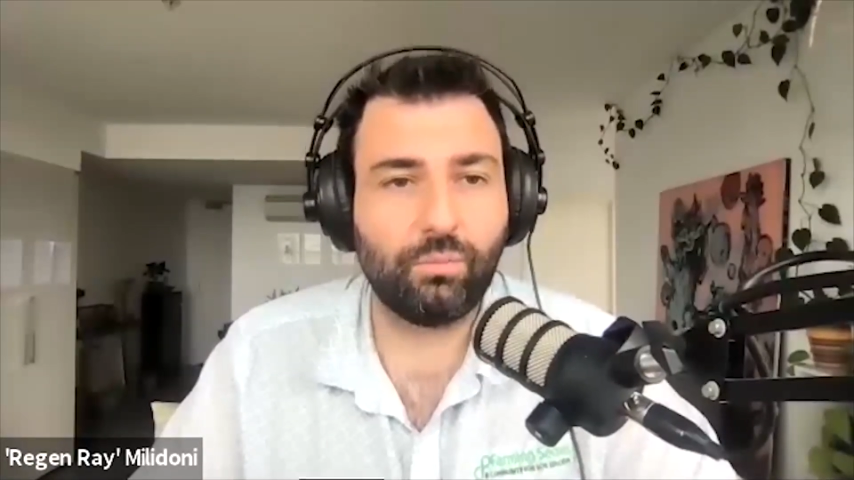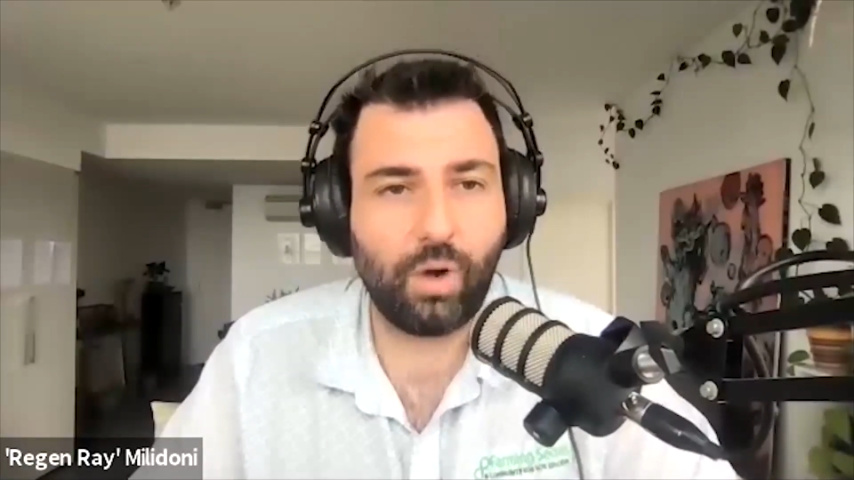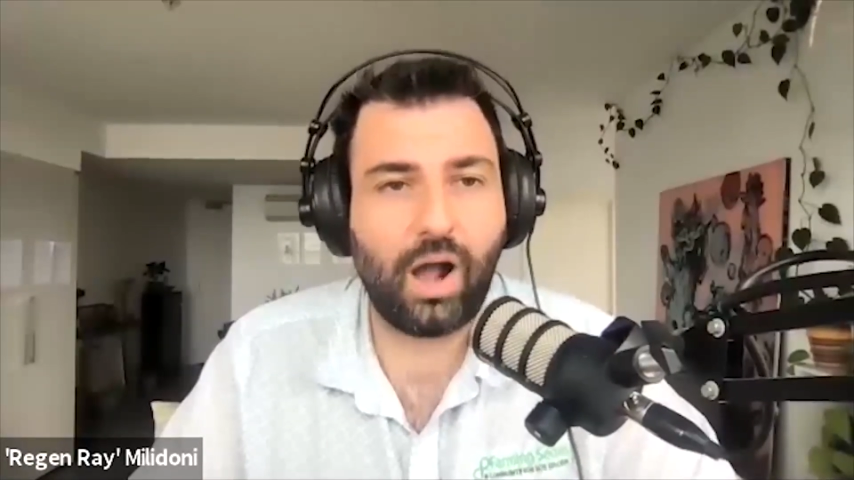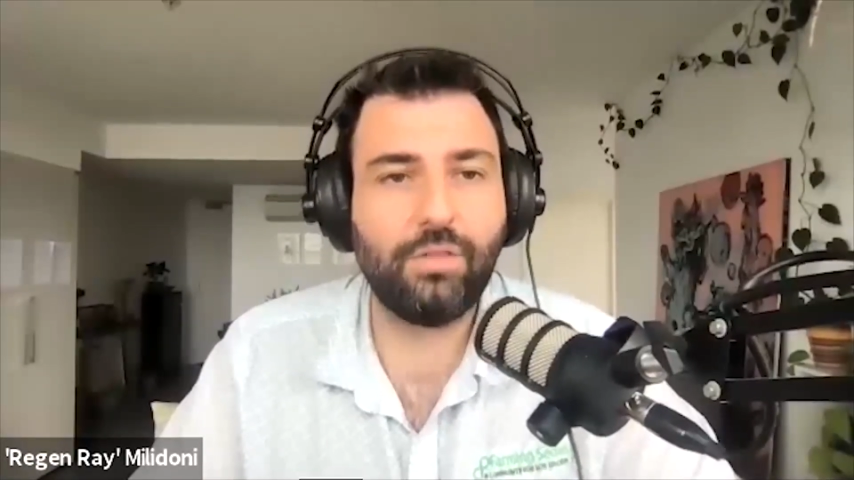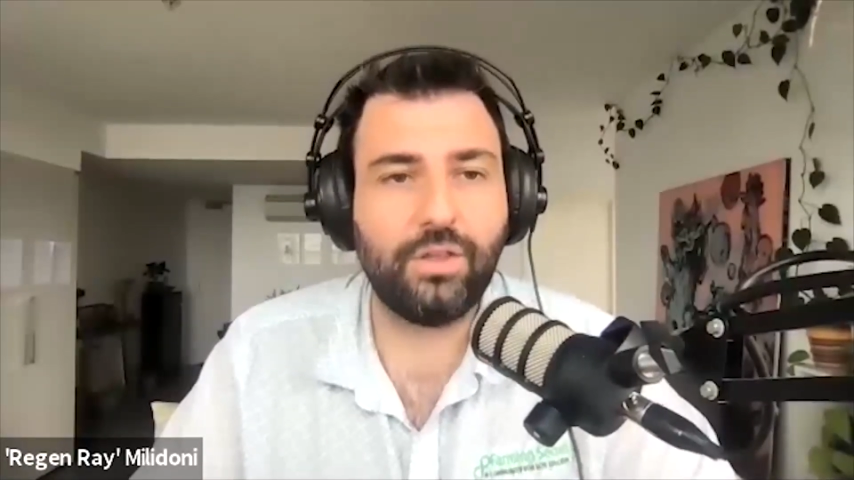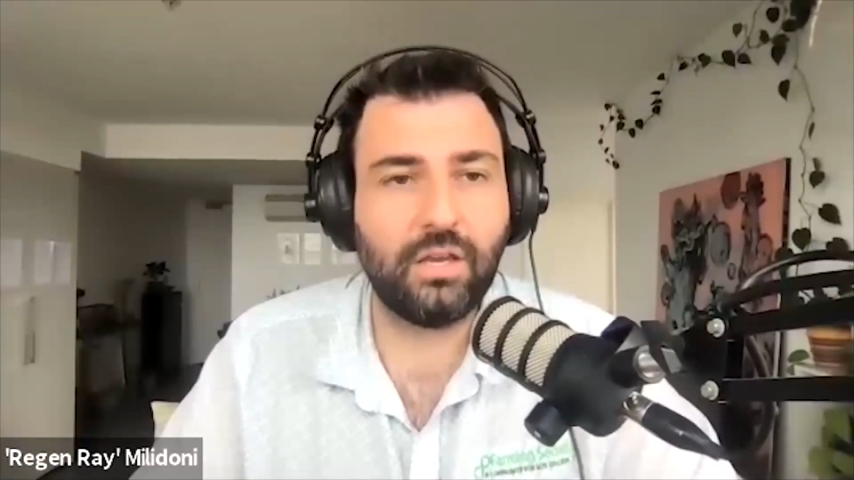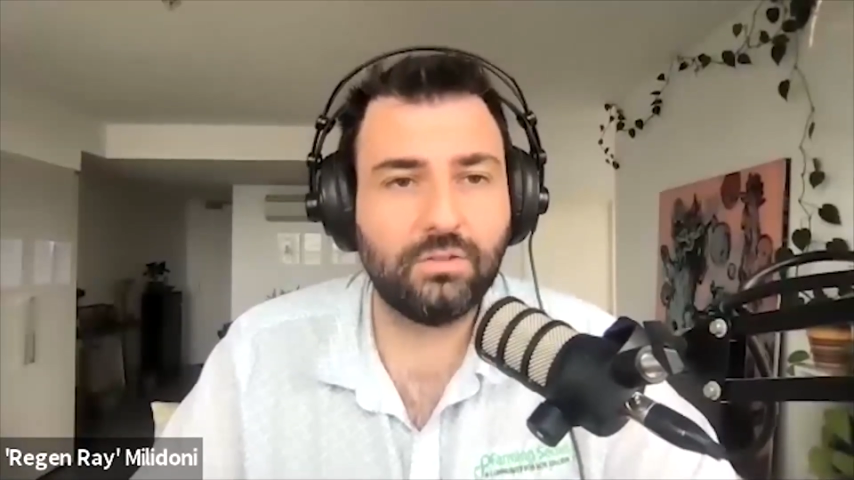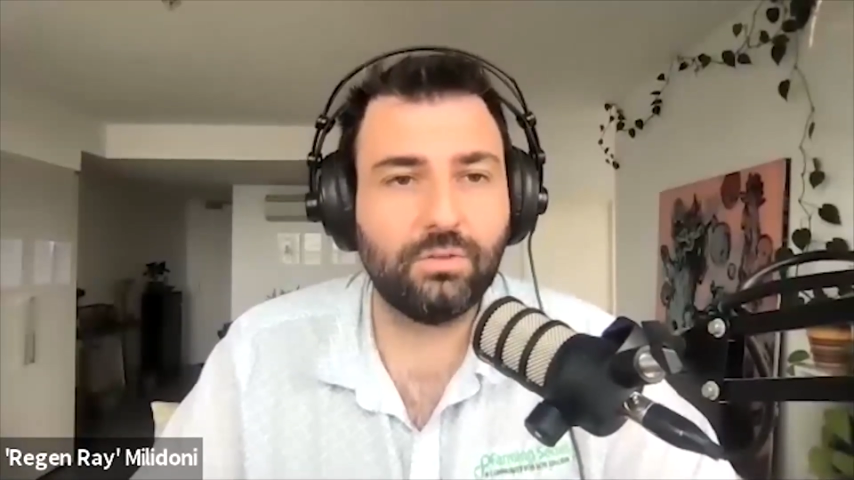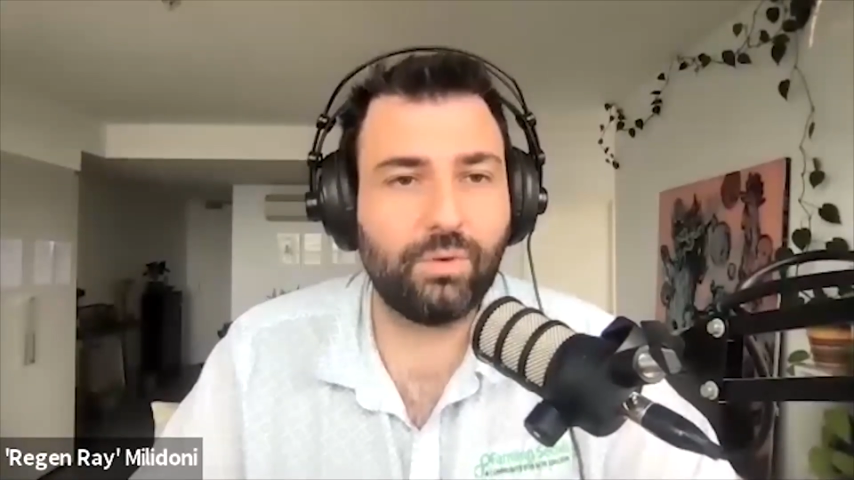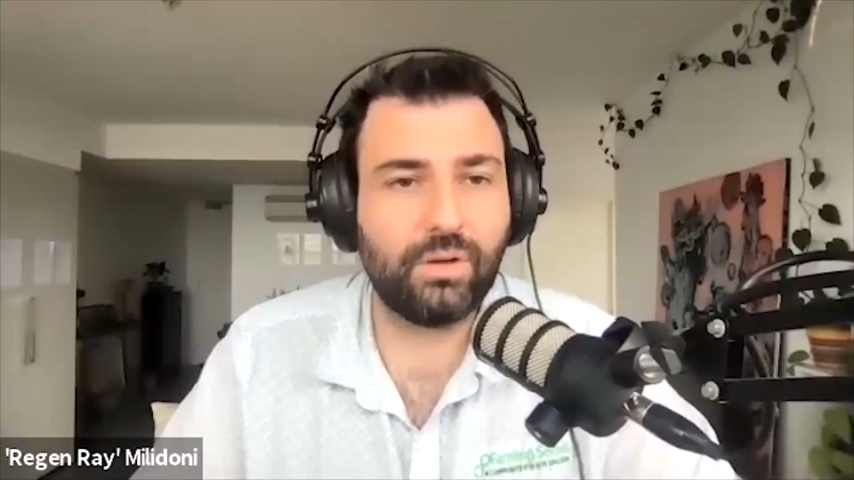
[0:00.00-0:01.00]
right thing
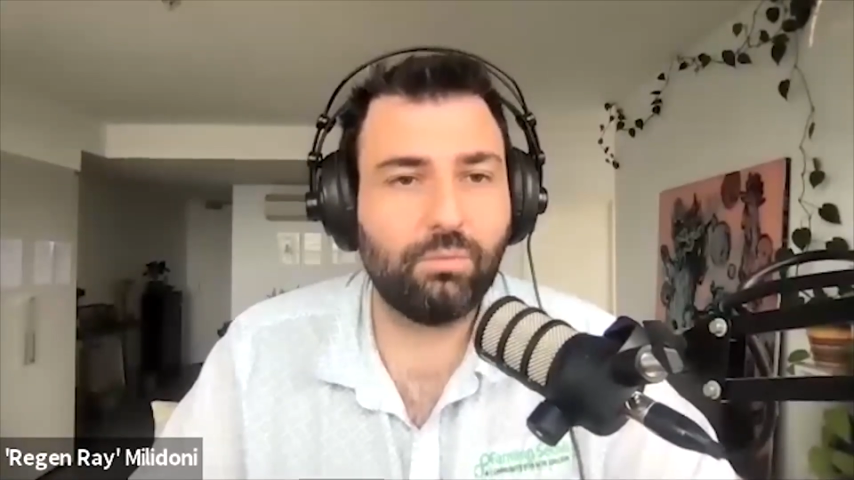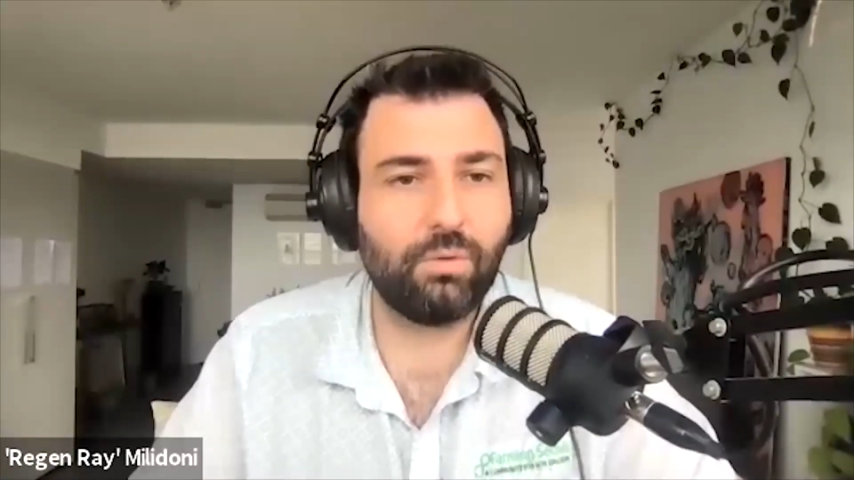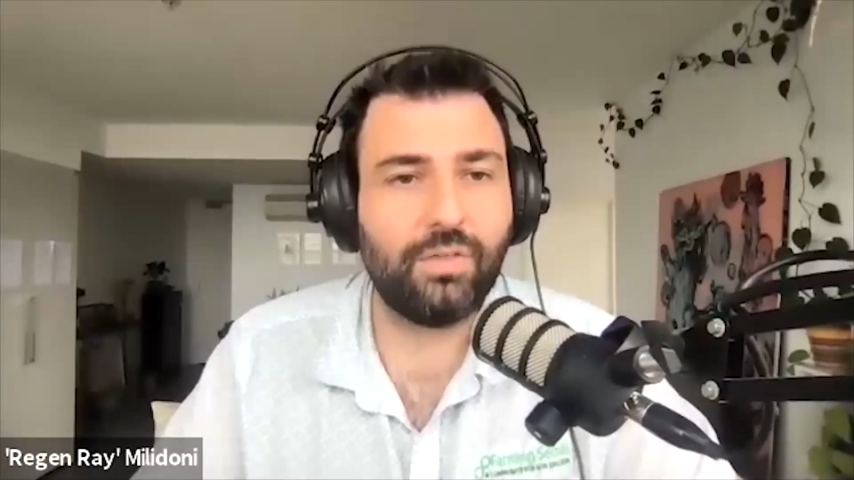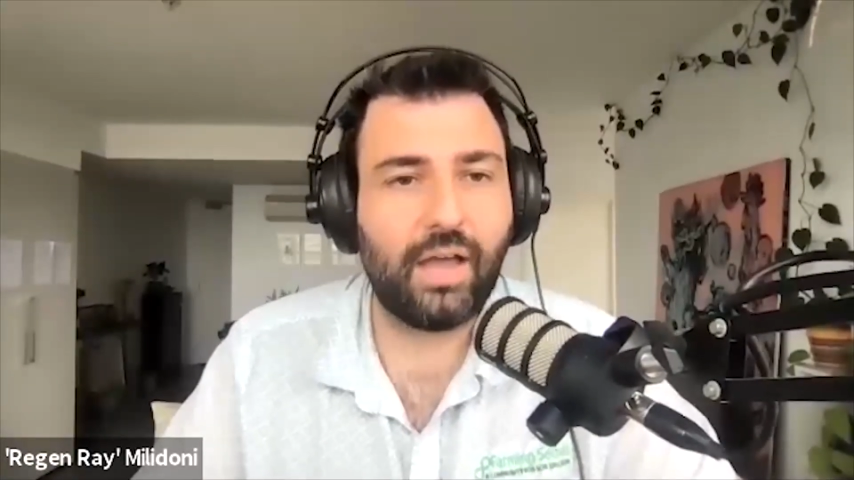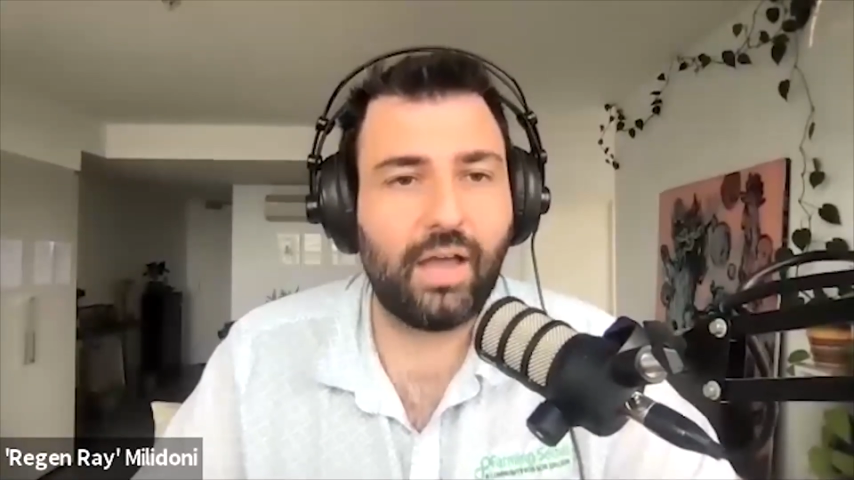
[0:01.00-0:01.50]
to rewrite